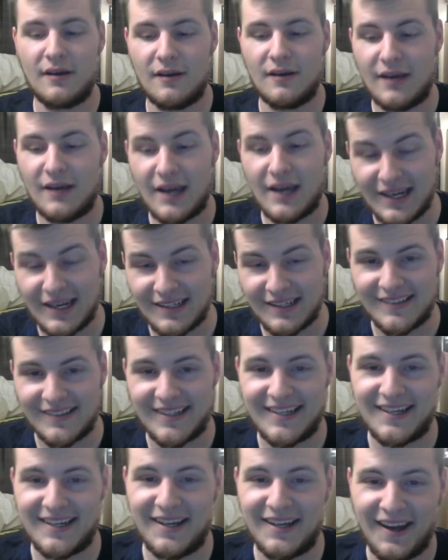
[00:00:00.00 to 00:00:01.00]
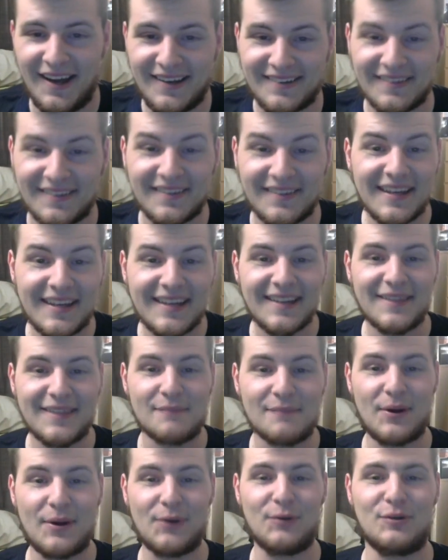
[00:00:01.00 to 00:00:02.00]
and I deleted I deleted the
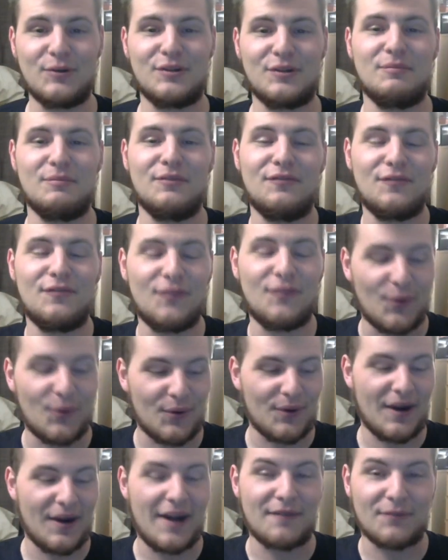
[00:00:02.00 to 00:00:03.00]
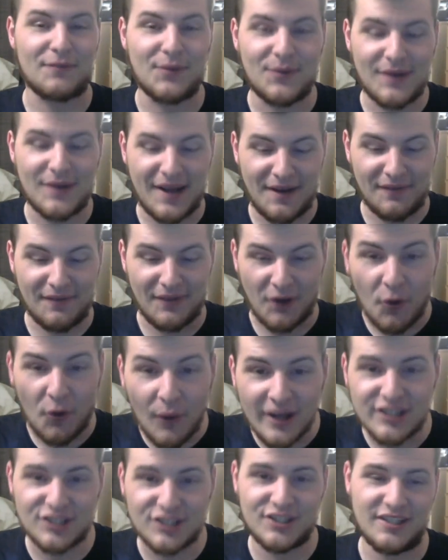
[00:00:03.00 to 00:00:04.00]
post before I wrote down the
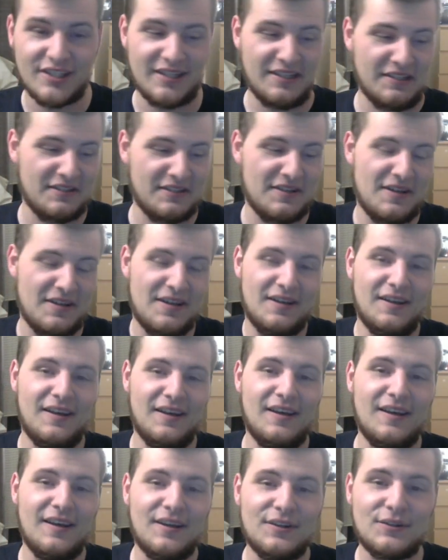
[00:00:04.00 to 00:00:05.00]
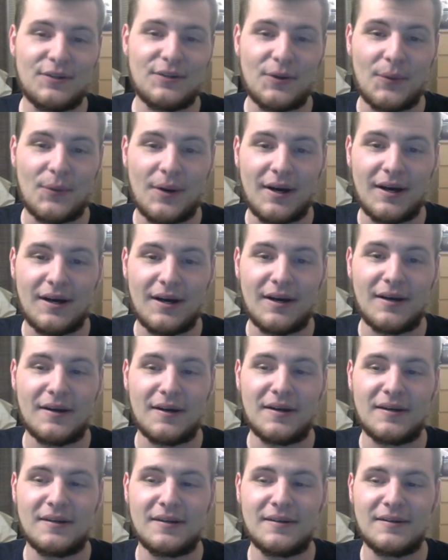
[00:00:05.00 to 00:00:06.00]
questions. So
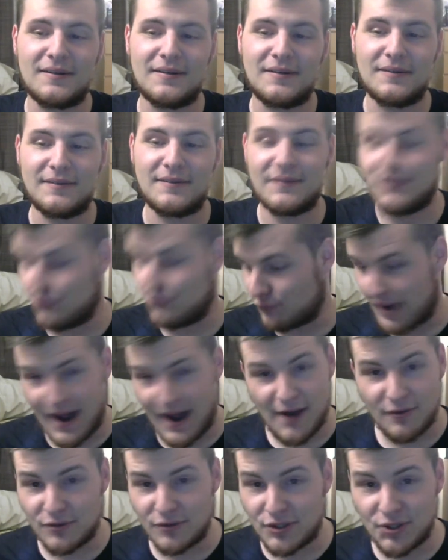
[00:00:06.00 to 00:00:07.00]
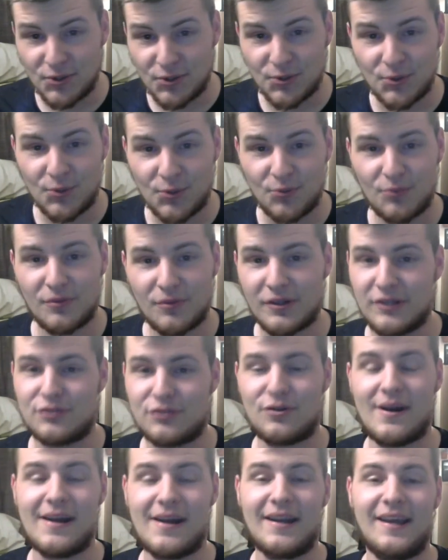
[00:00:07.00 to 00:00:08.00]
round two, gonna
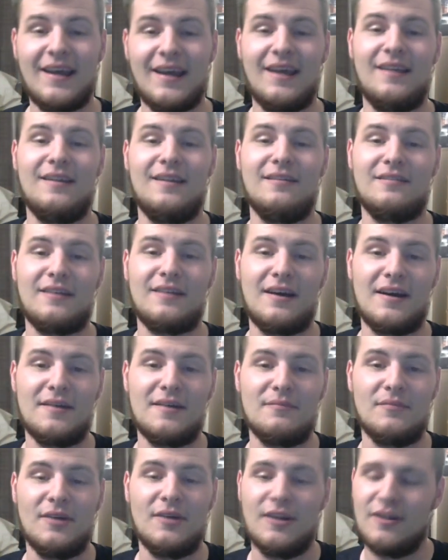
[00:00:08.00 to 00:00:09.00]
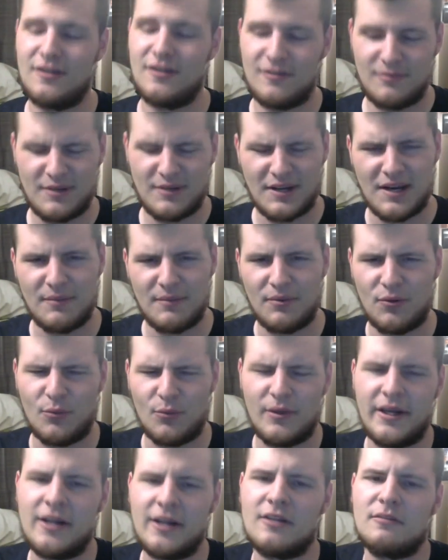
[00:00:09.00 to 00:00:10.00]
try it again this time. It's been a couple of
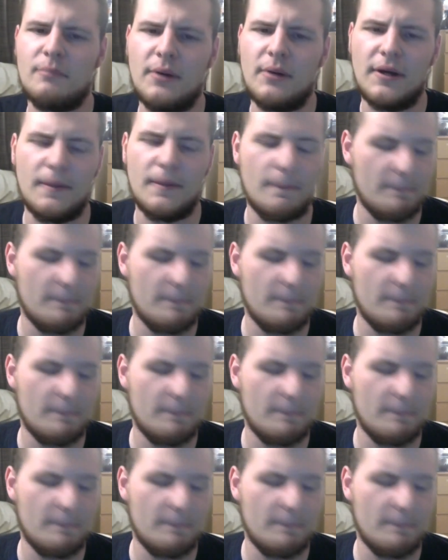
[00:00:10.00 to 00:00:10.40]
weeks, but